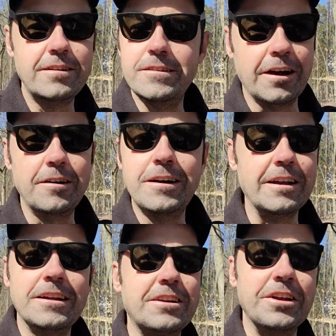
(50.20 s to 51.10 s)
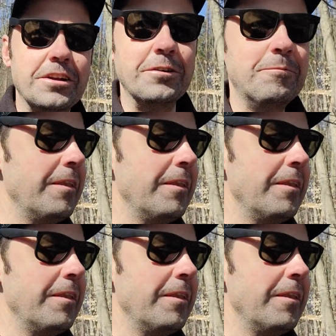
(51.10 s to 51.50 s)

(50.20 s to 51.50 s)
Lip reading: No, I couldn't do it.